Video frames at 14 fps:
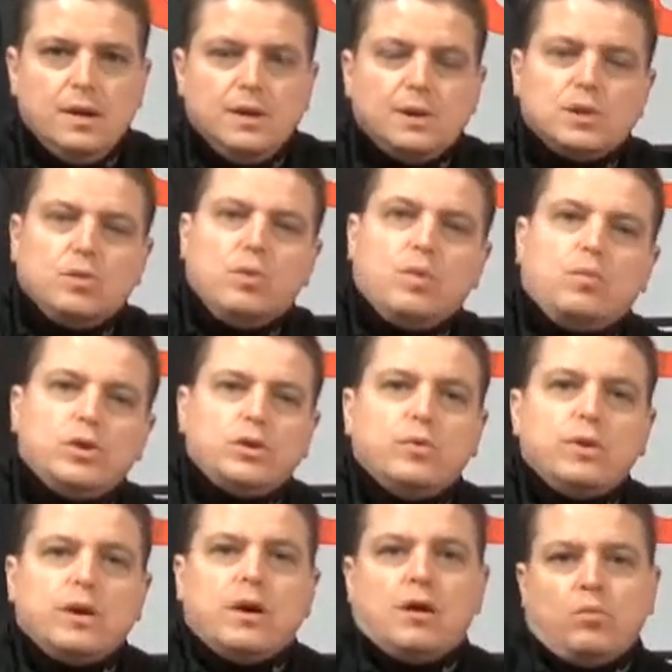So when we're
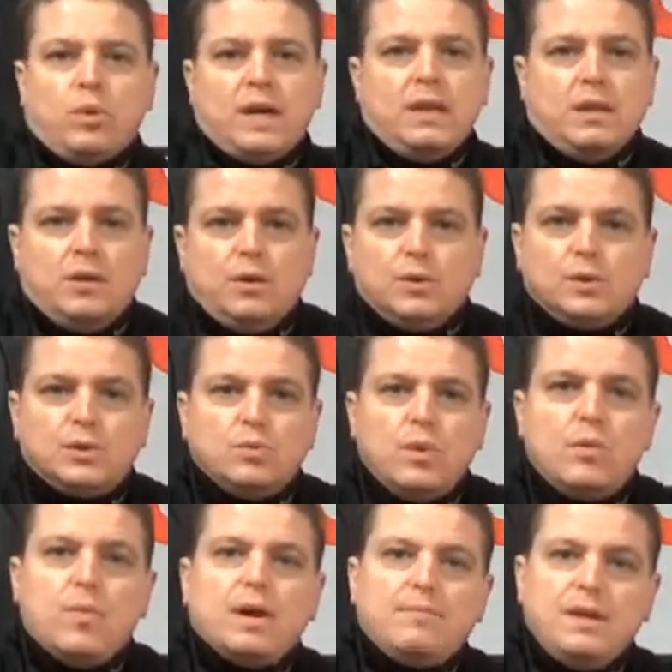doing our reloads, we
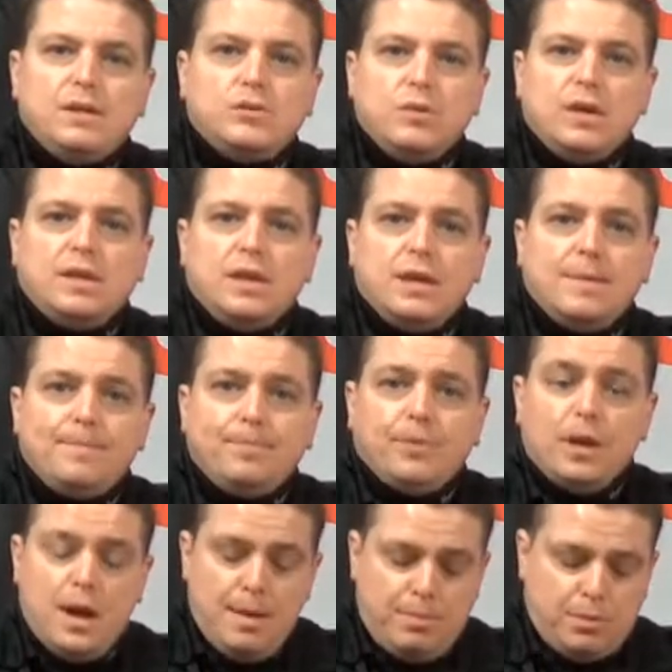want to be doing them
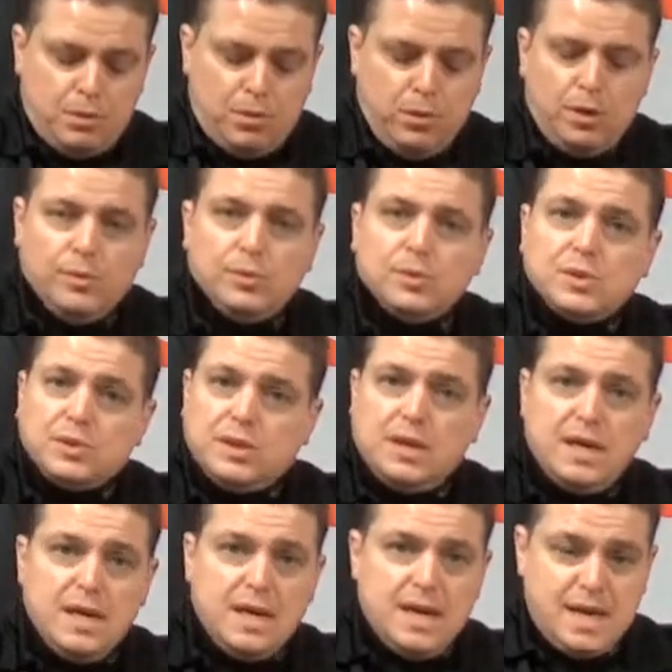up close
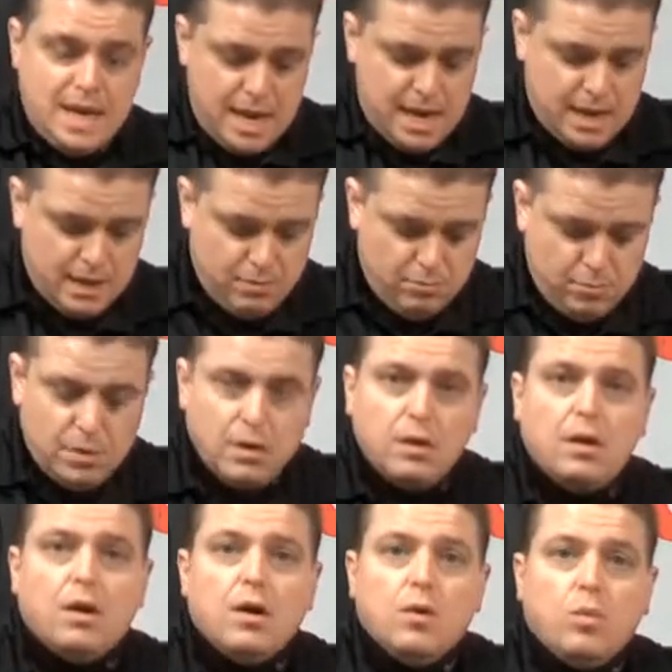in
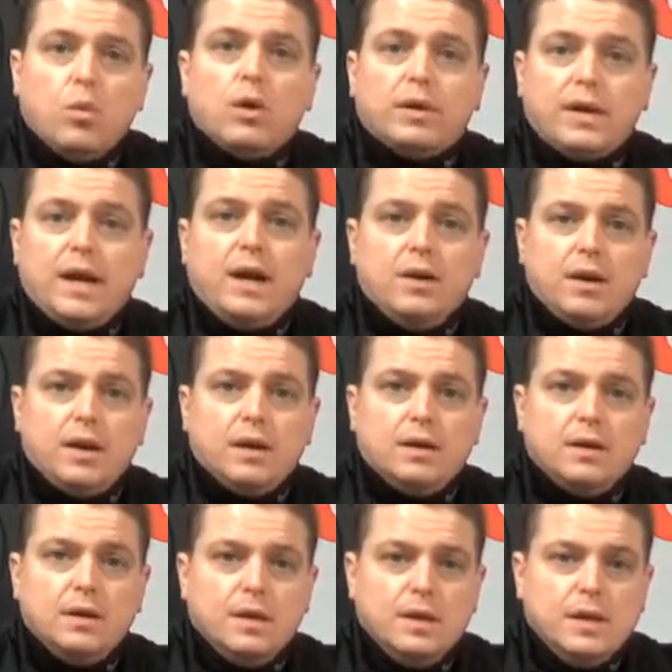our work area.
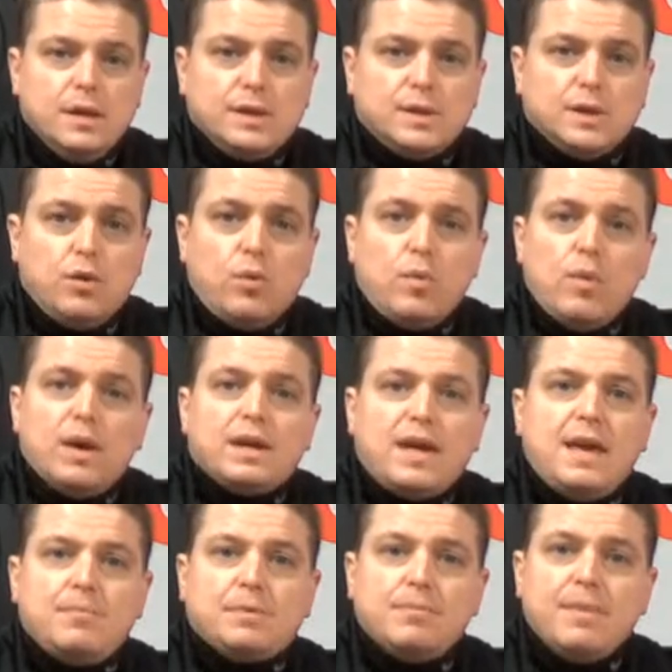So we want to
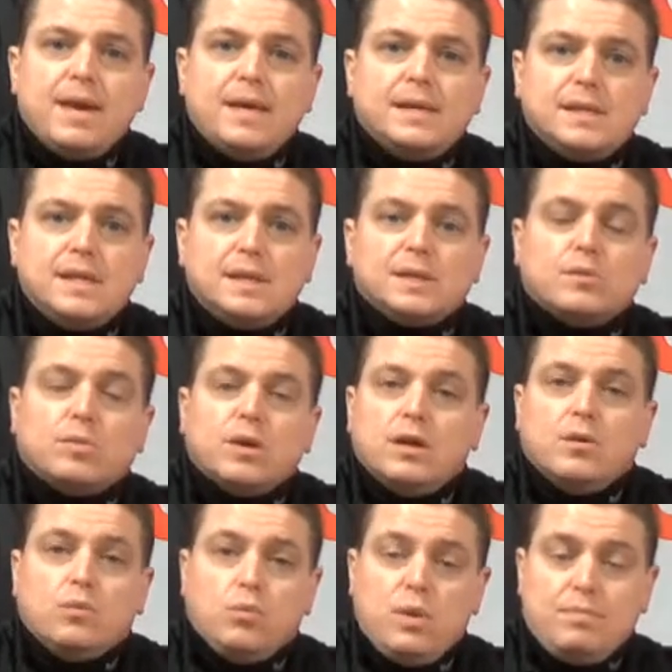keep the magazines that we're going
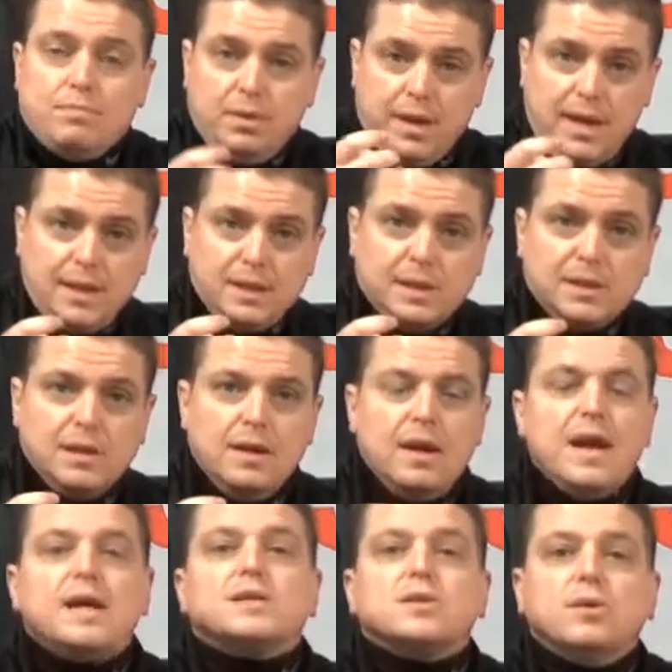to replace
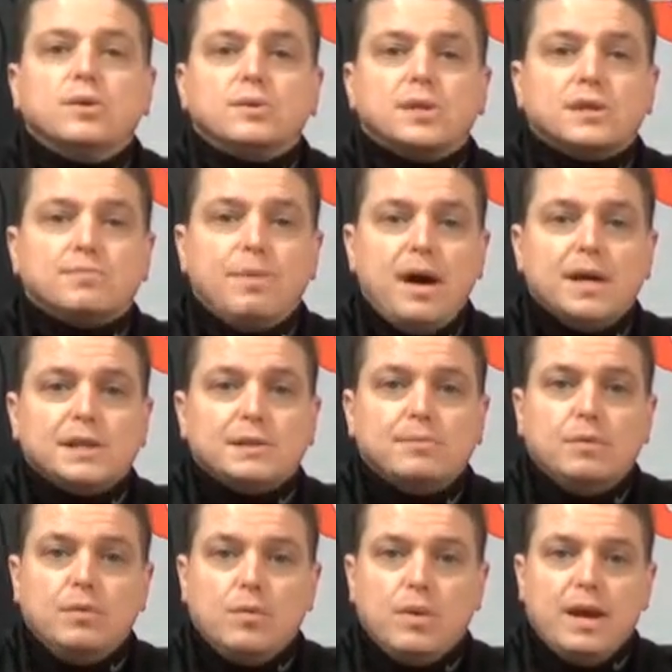as close as
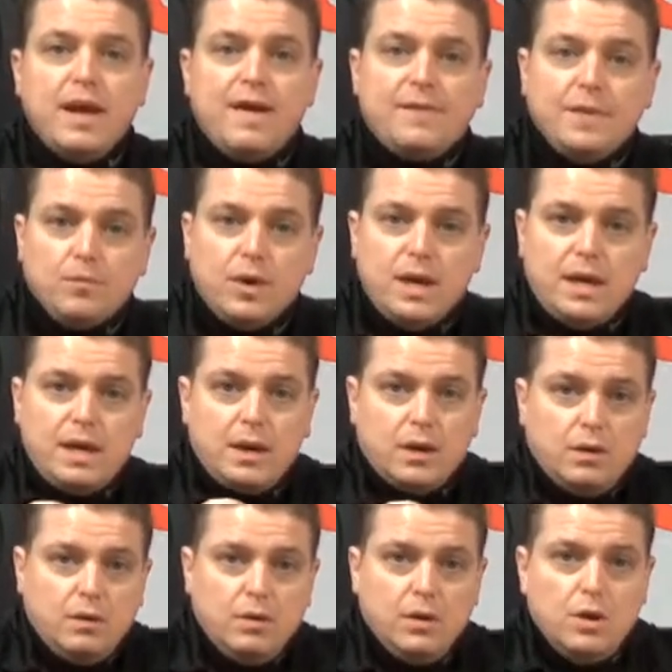possible. We want to have them right
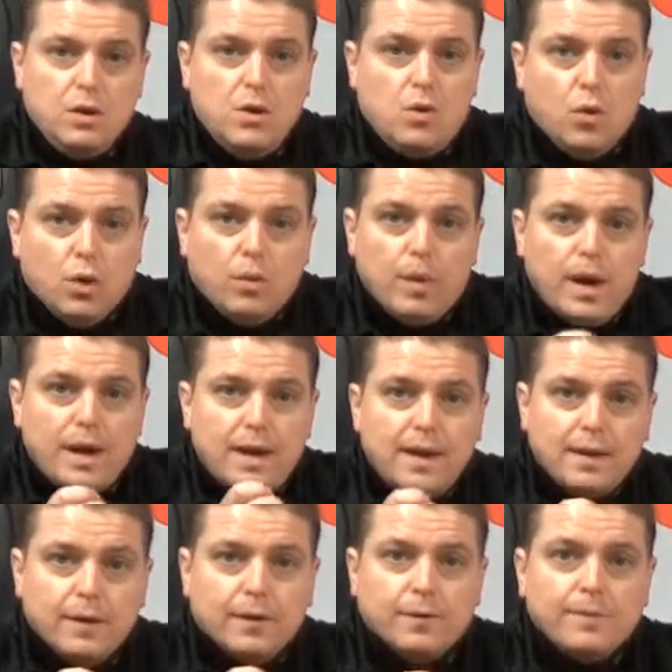here or right
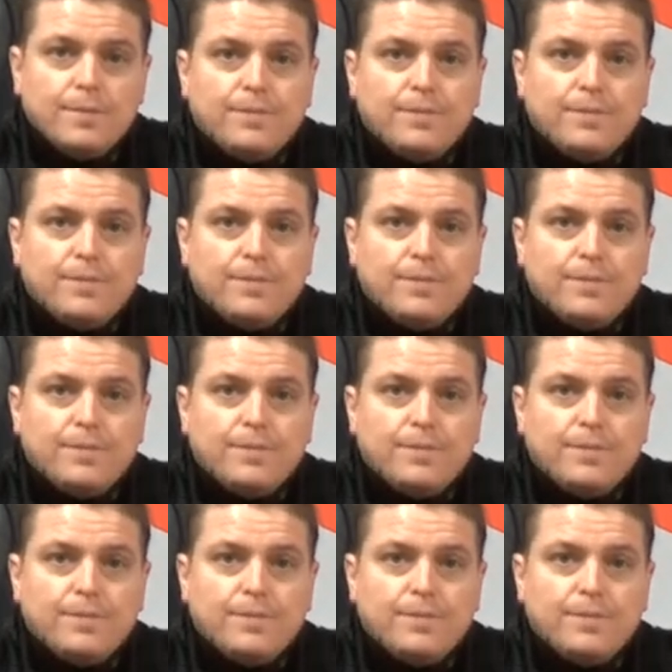here.